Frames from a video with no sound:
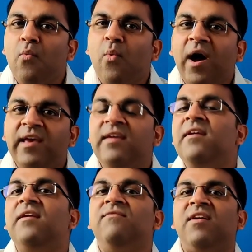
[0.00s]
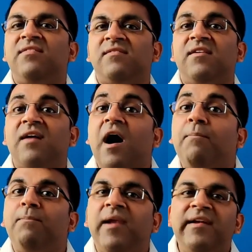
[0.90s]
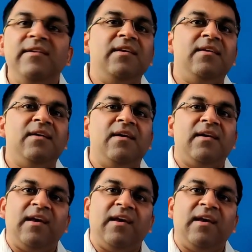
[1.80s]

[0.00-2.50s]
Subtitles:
why he invested a plenty